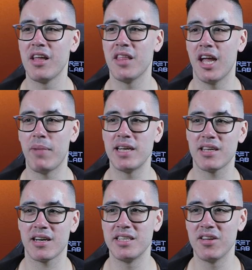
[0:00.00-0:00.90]
they
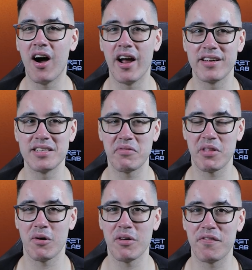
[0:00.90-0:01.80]
basically die, because if they
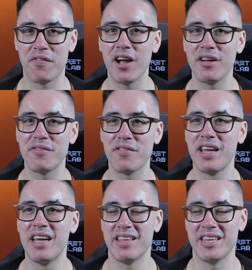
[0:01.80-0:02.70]
roll a 5,
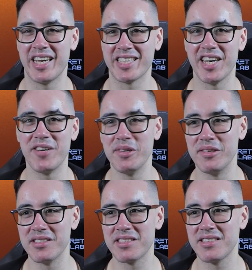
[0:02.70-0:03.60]
they take 10 wounds.